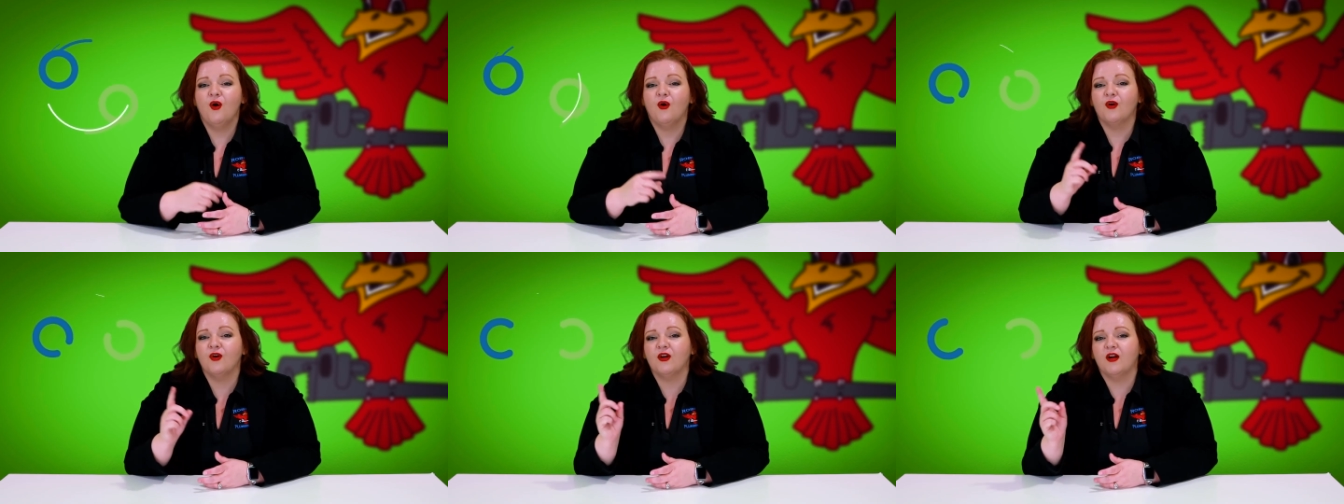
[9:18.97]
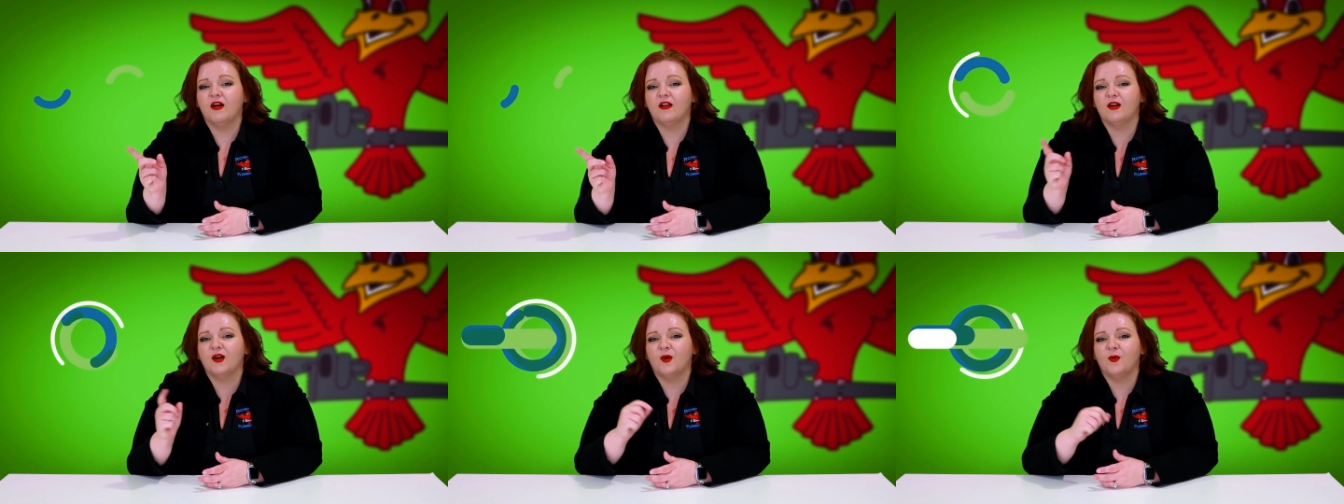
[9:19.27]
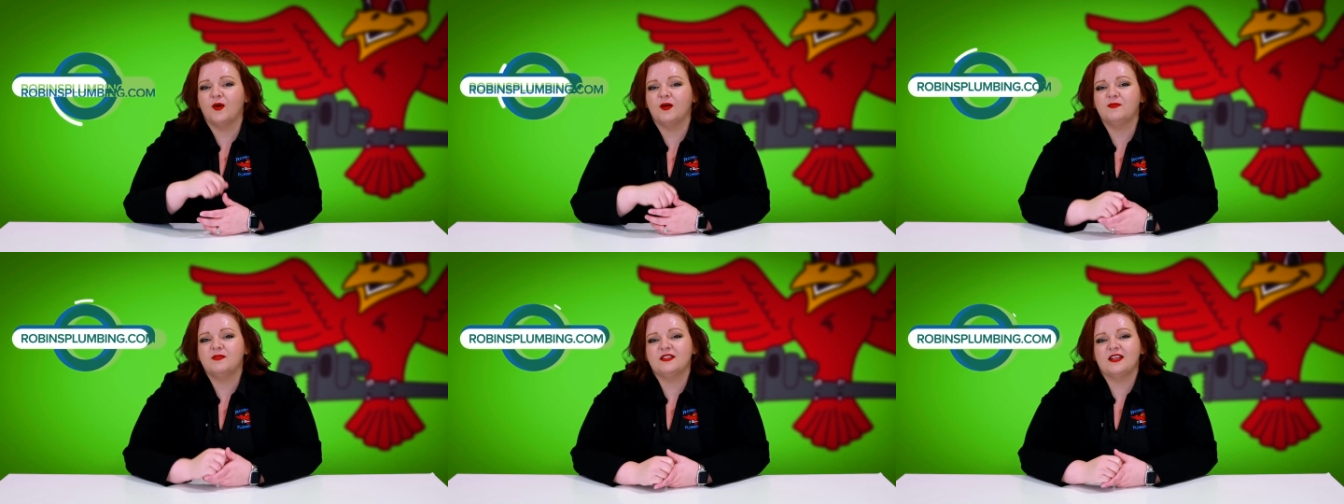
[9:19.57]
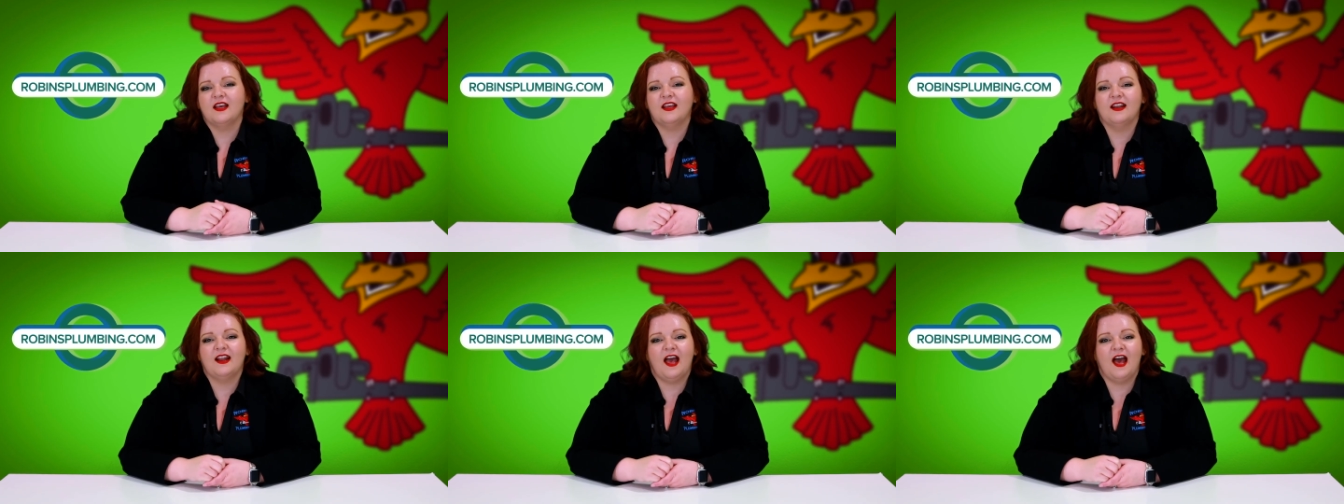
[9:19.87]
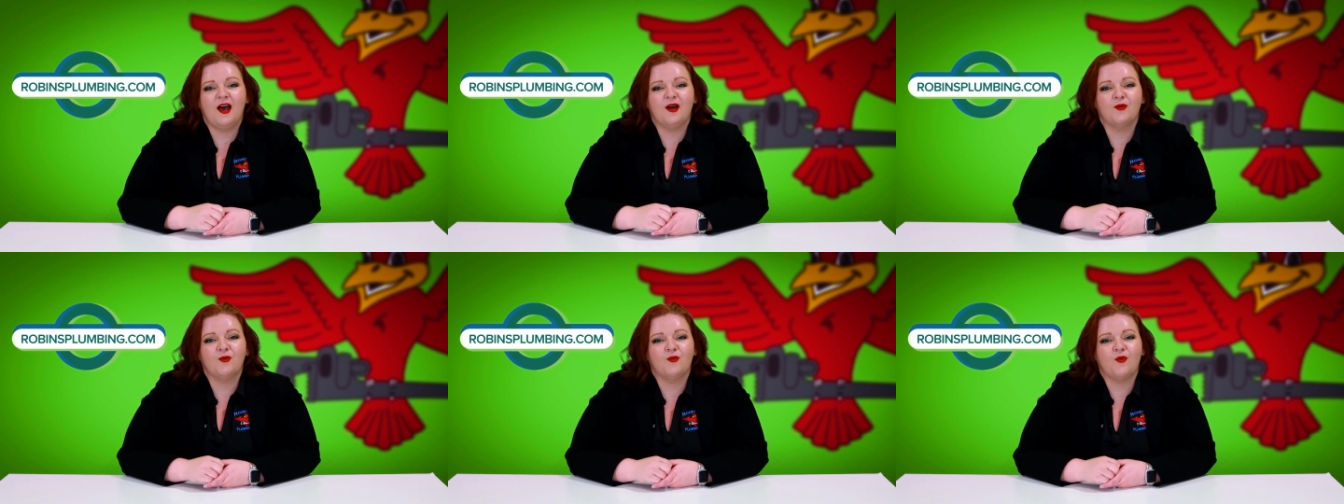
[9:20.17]
or on our website
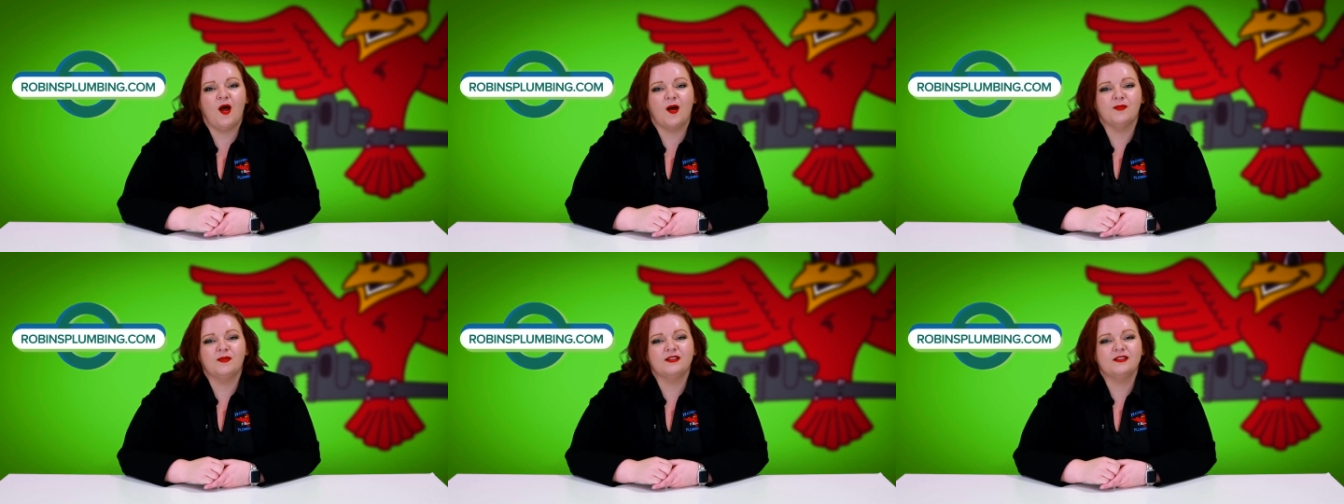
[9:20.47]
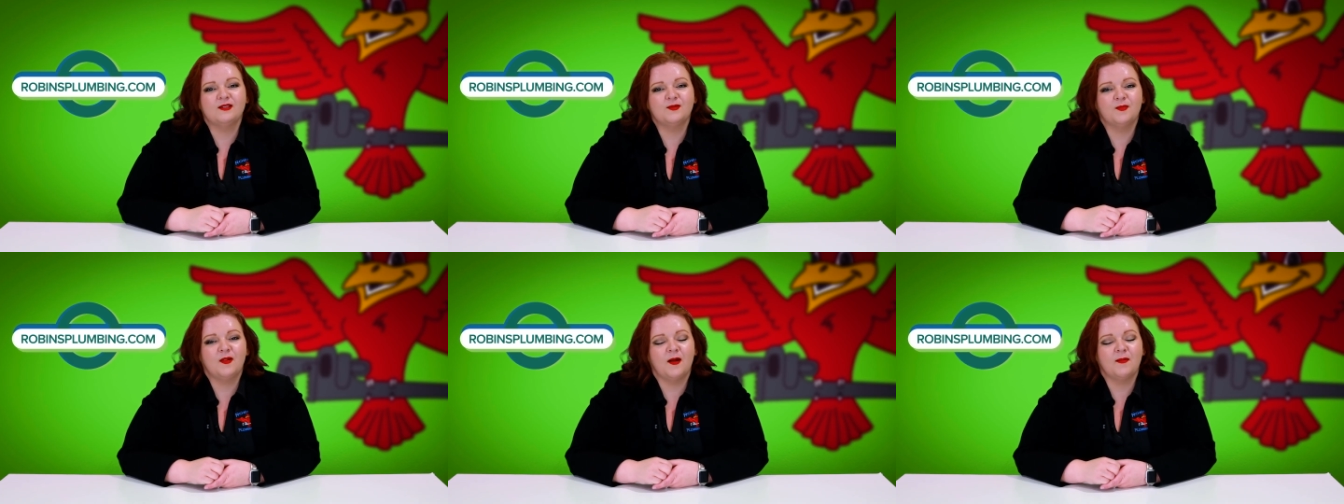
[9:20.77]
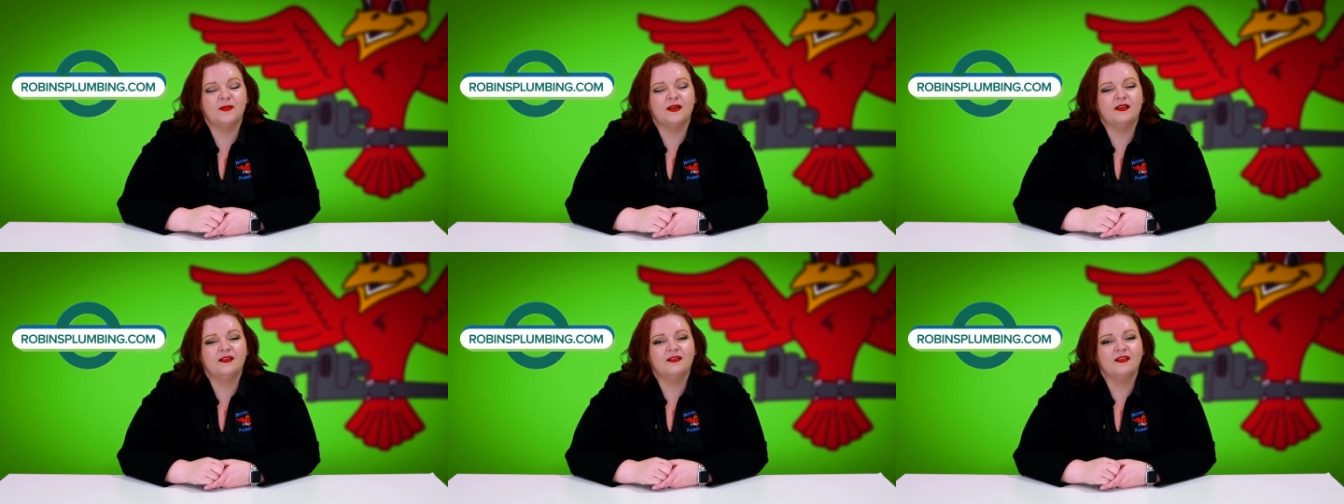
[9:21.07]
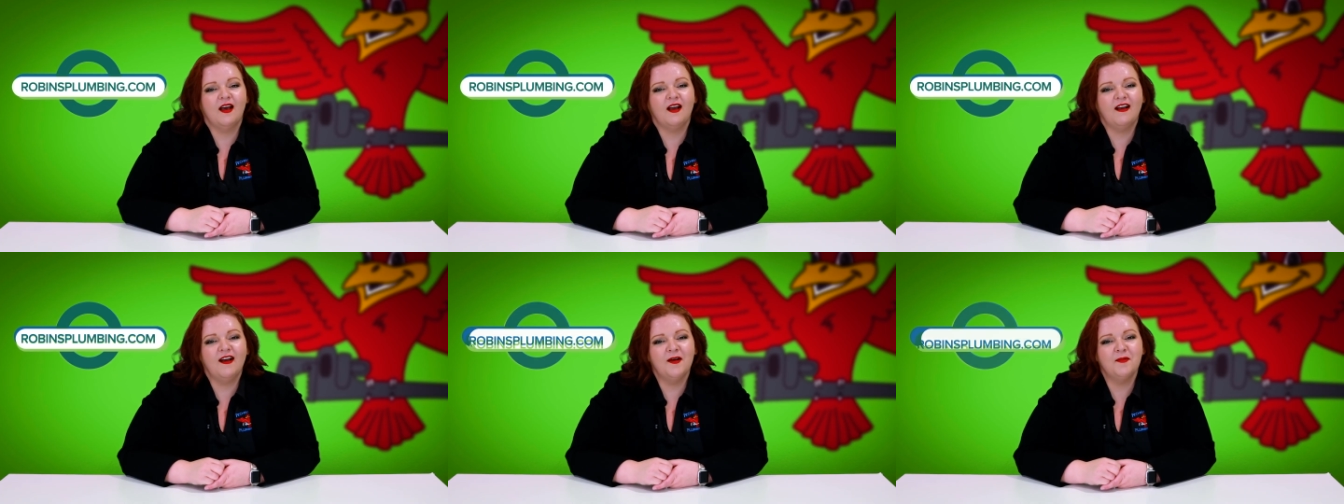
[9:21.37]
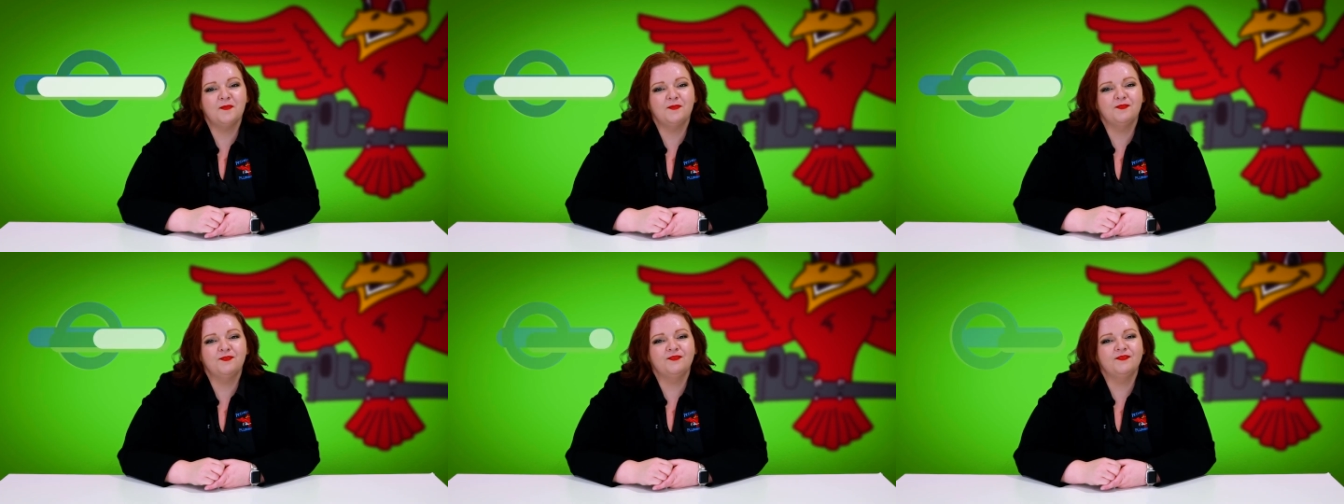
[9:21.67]
at
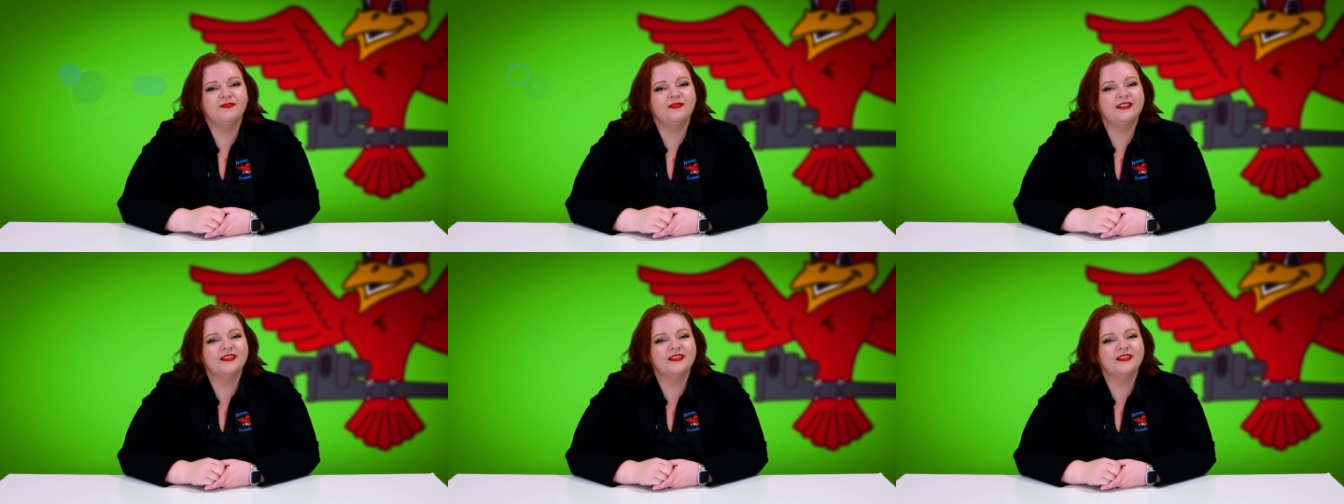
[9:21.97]
robinsplumbing.com.